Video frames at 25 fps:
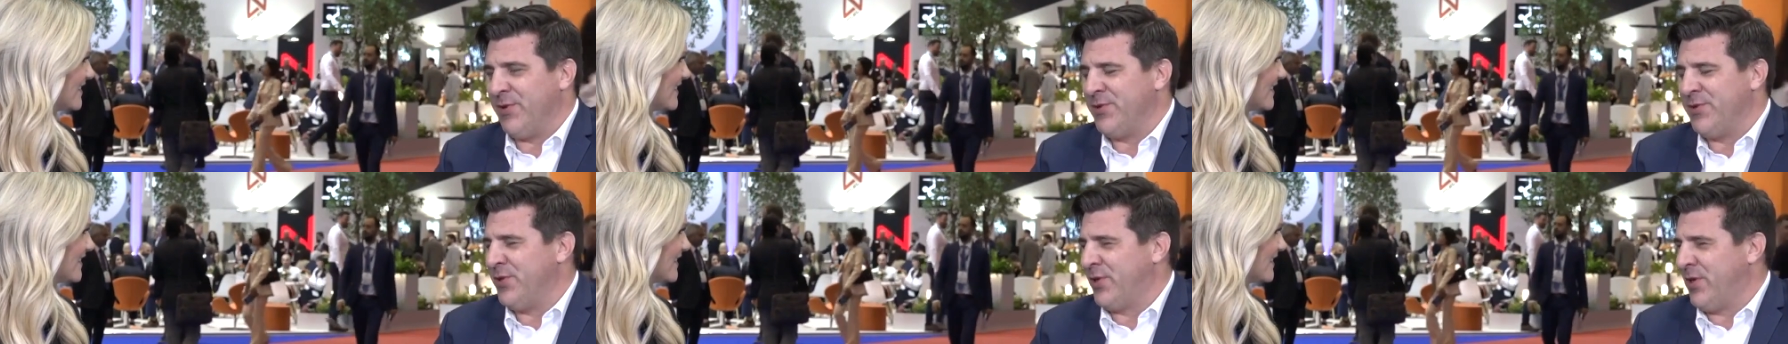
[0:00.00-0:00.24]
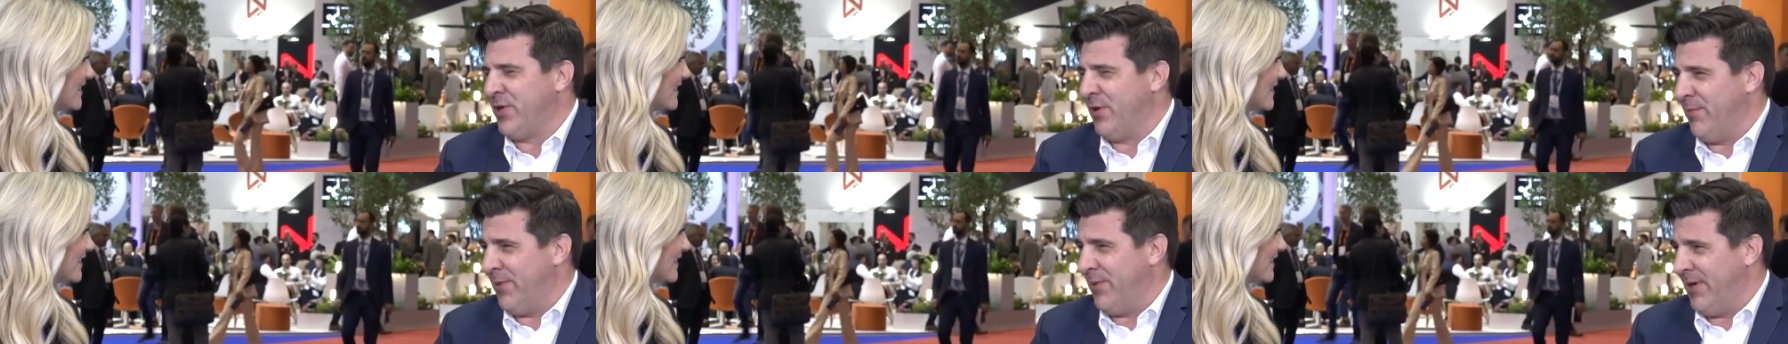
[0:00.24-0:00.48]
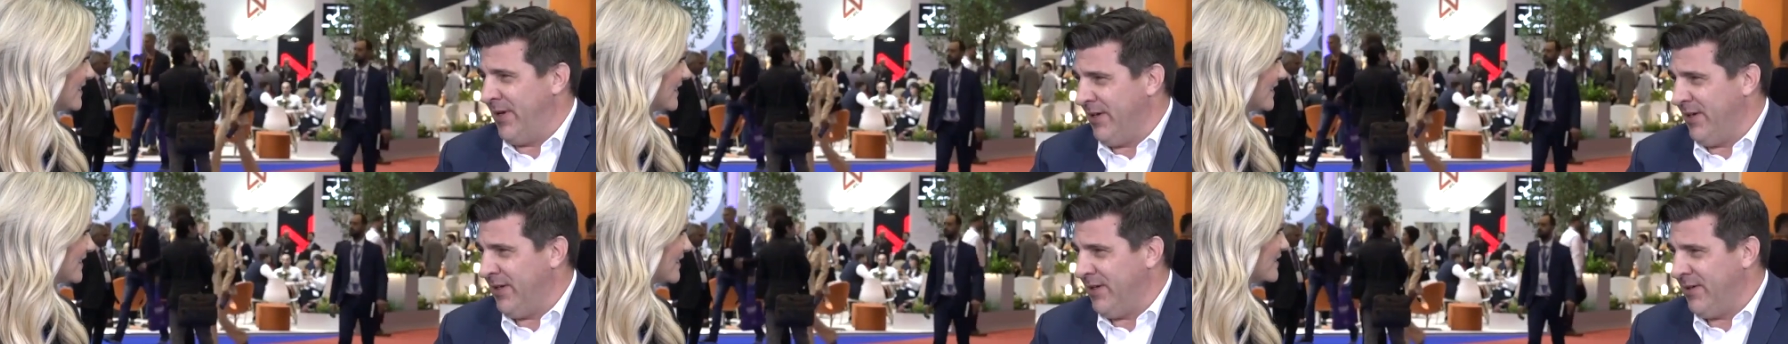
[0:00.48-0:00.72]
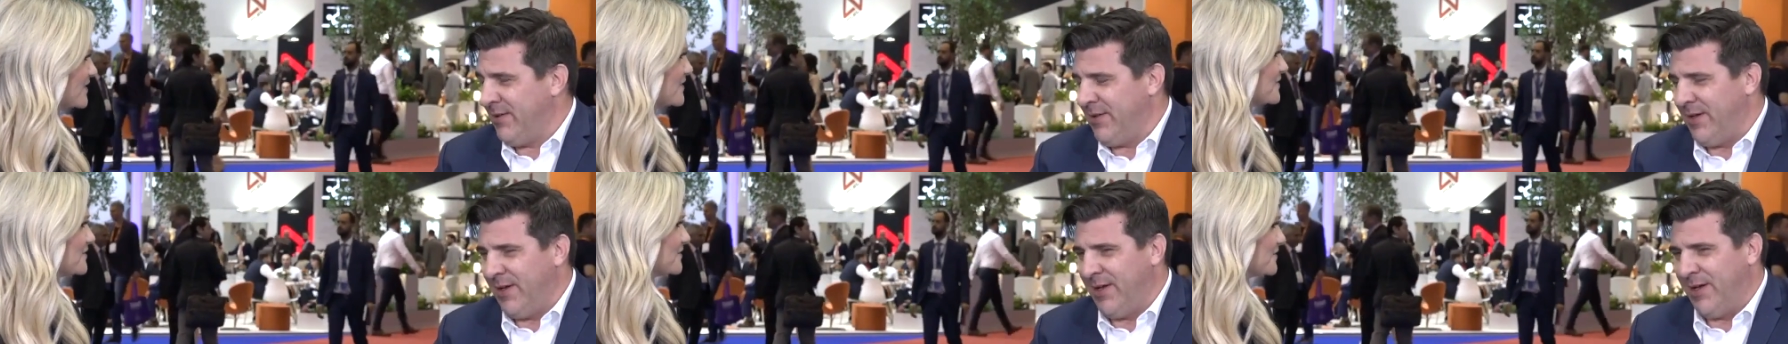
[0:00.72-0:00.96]
Speaker 1: to come back.
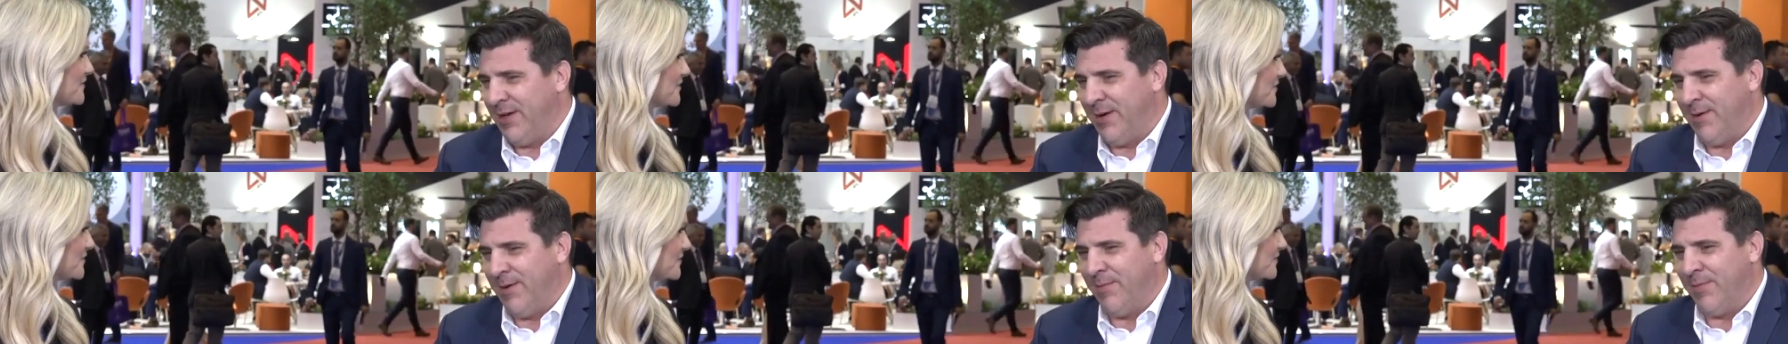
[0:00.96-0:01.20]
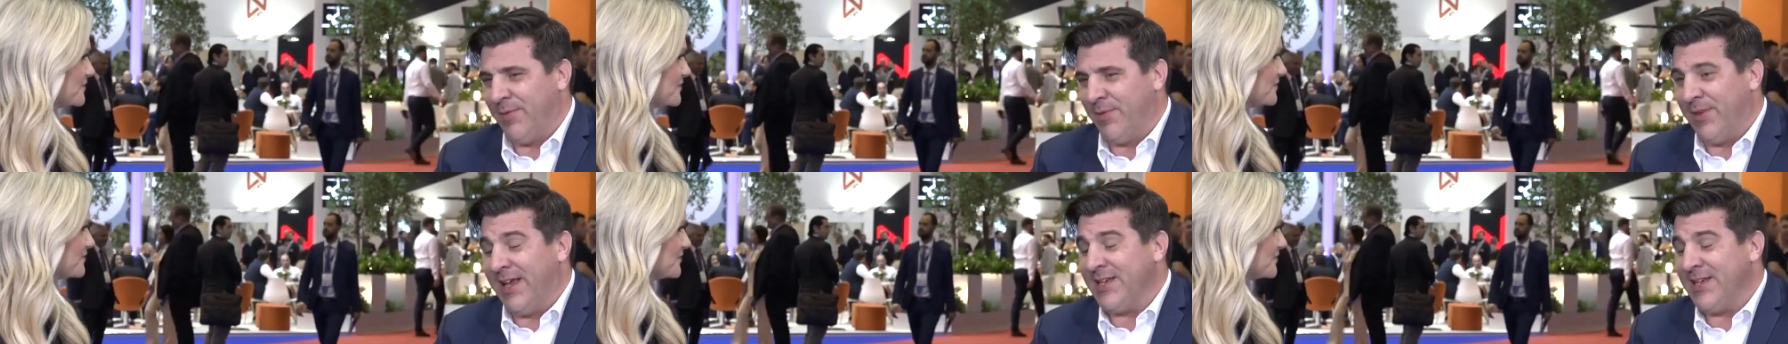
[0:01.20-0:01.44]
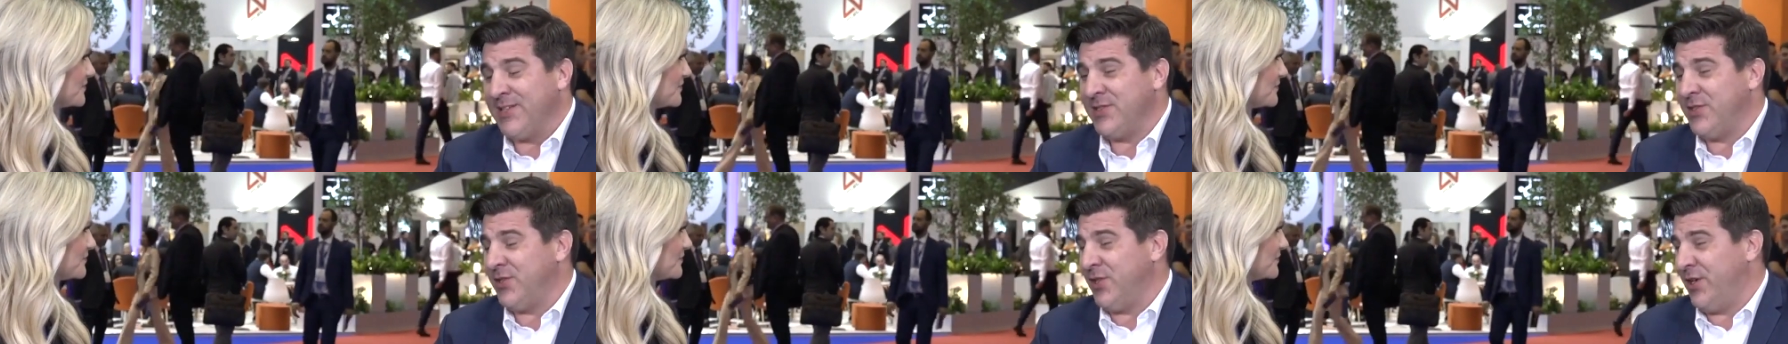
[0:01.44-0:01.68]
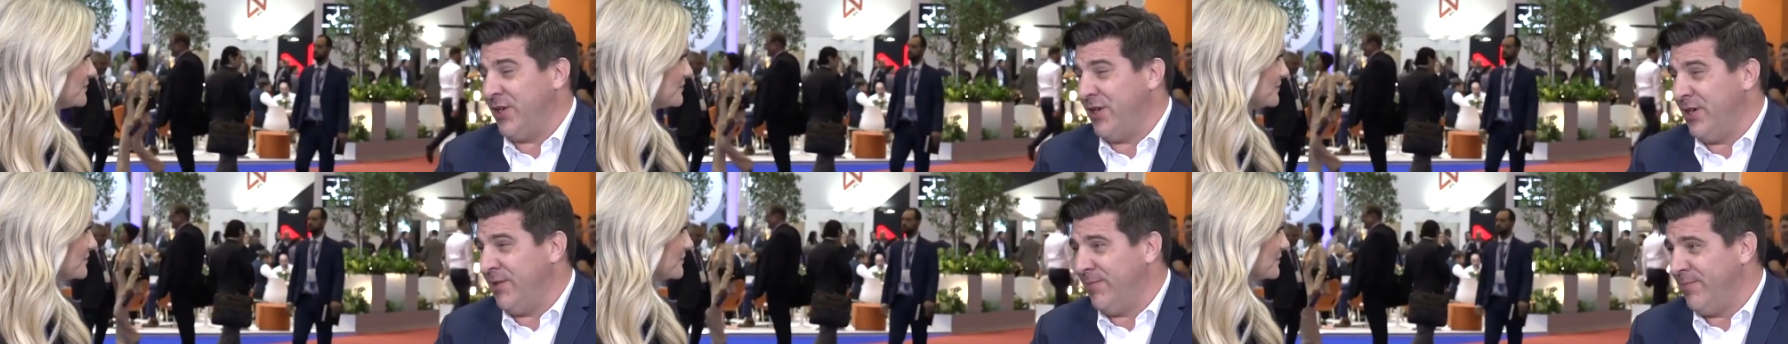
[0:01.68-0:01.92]
Um, last
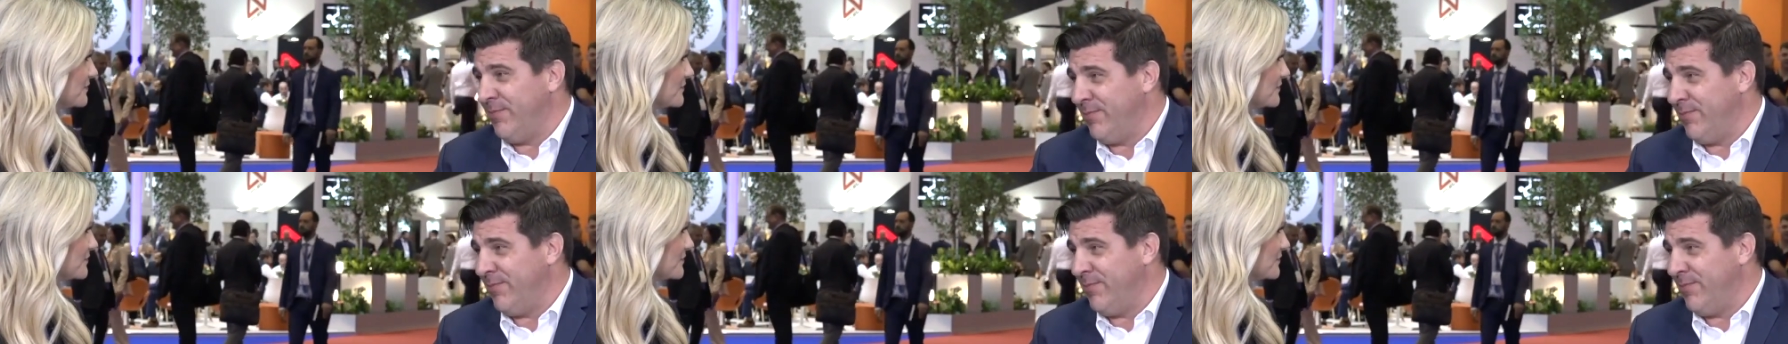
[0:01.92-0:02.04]
year,